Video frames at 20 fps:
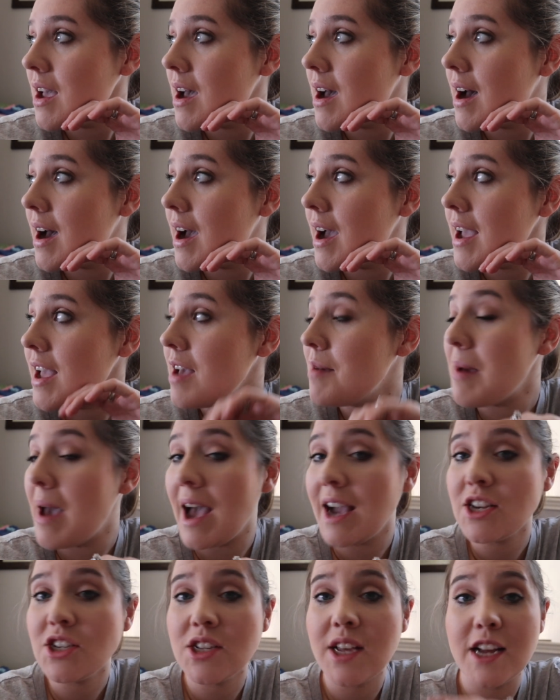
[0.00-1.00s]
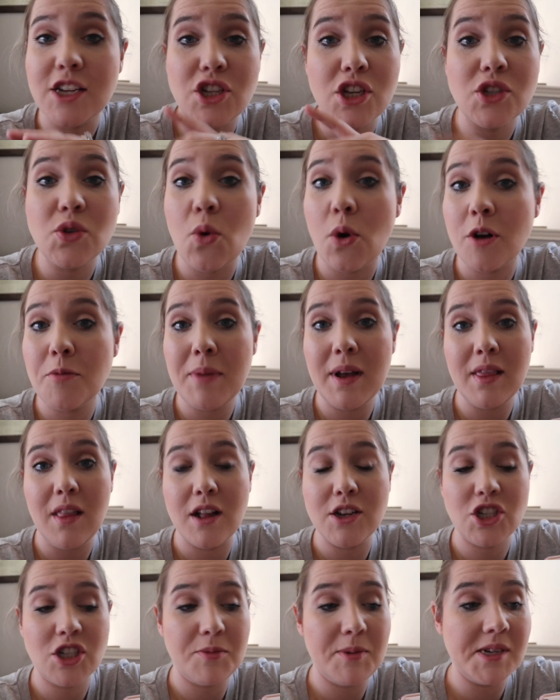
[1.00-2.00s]
I am actually, I just ordered my
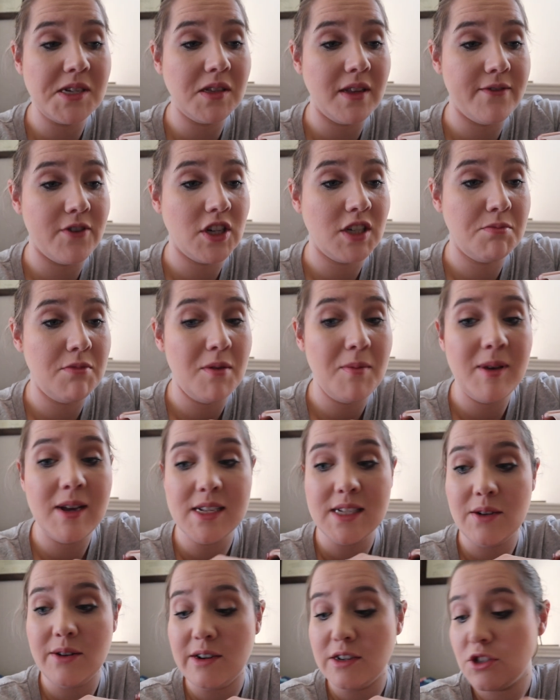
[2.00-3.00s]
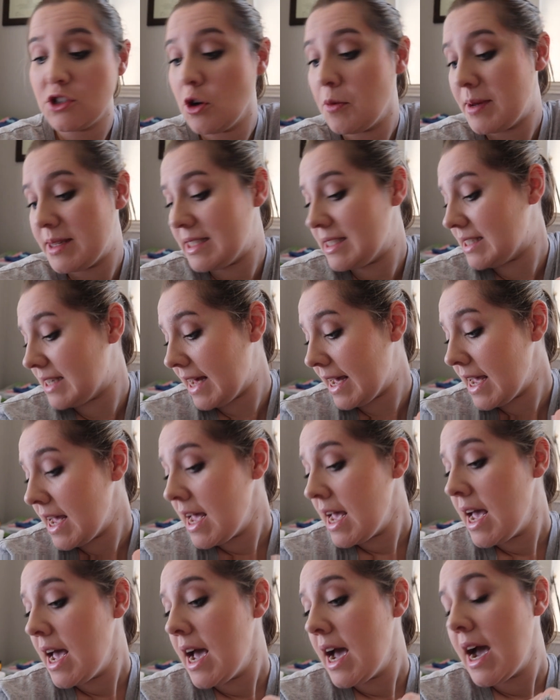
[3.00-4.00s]
lunch to be delivered to me because I were so busy today.
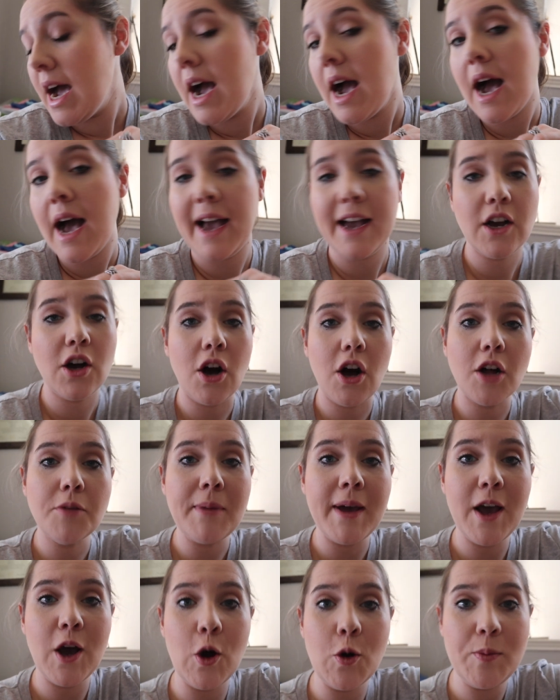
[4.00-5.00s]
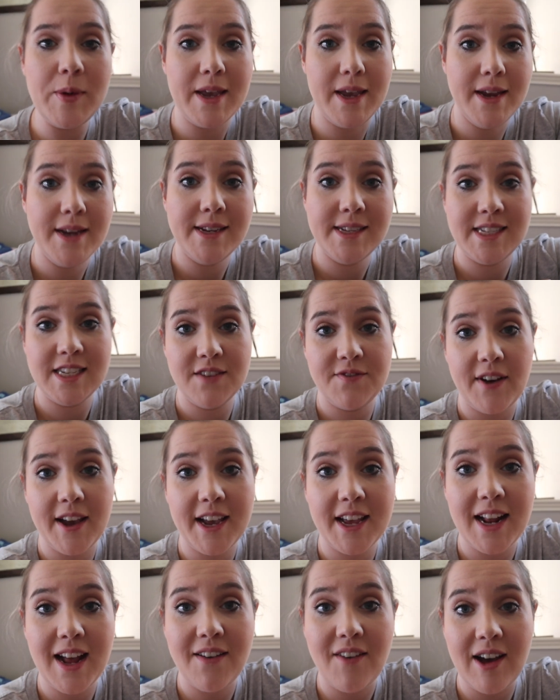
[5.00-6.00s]
I called my OB to see if I
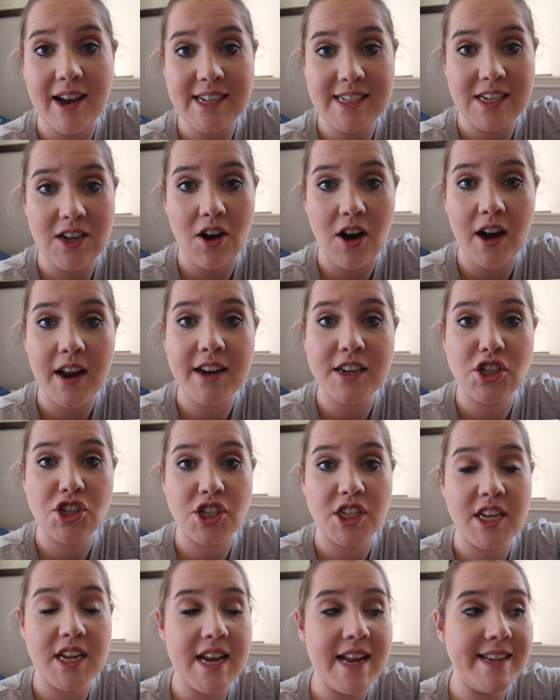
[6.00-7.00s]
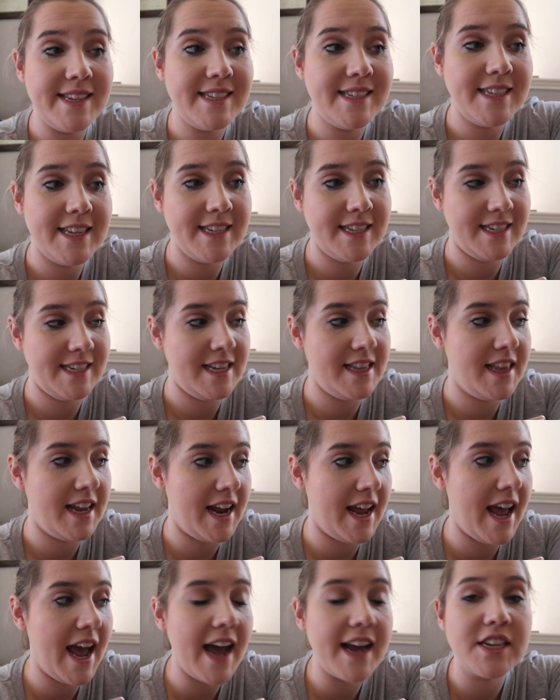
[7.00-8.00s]
could have Icy Hot and she insisted that
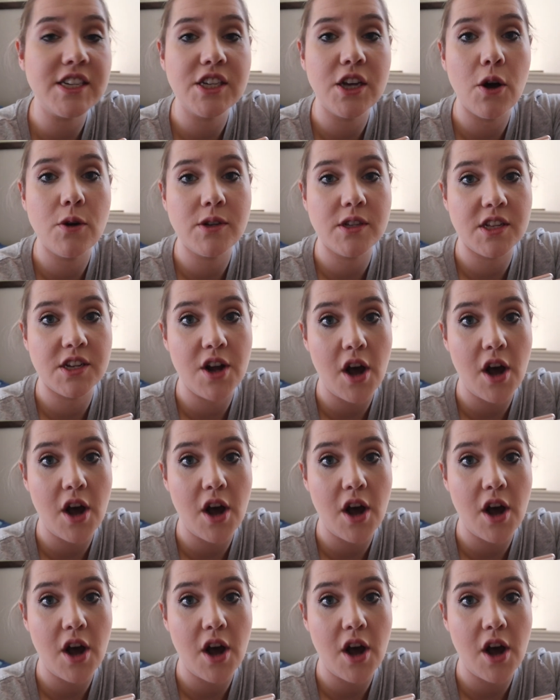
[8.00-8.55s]
I had to go to the